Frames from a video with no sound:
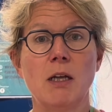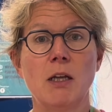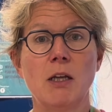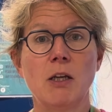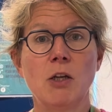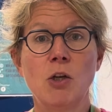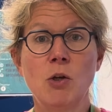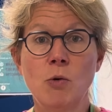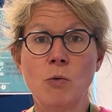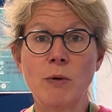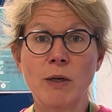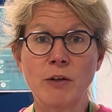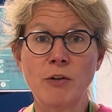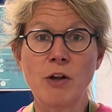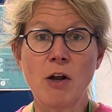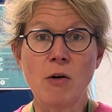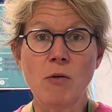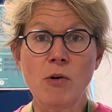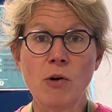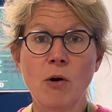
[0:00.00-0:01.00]
You will
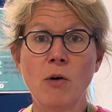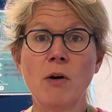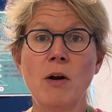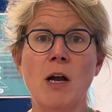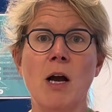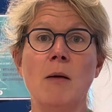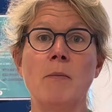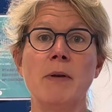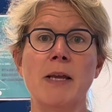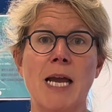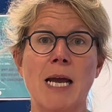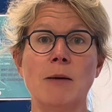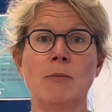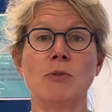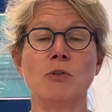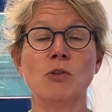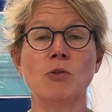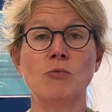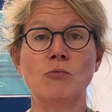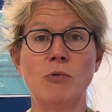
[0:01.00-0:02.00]
no longer be able
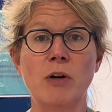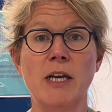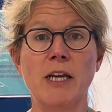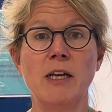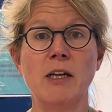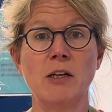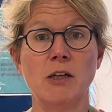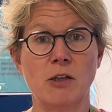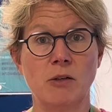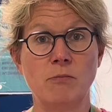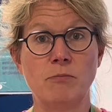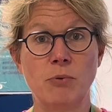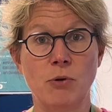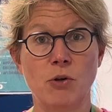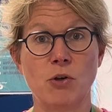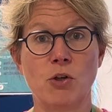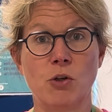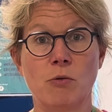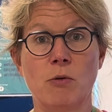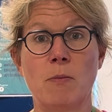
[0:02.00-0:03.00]
to ring and
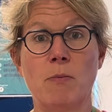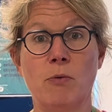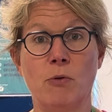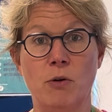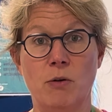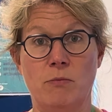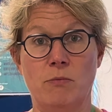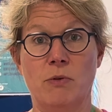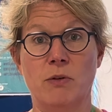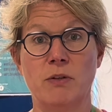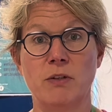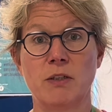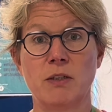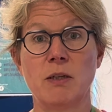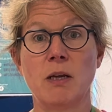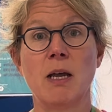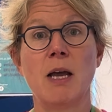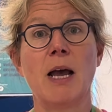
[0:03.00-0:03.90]
book your appointments,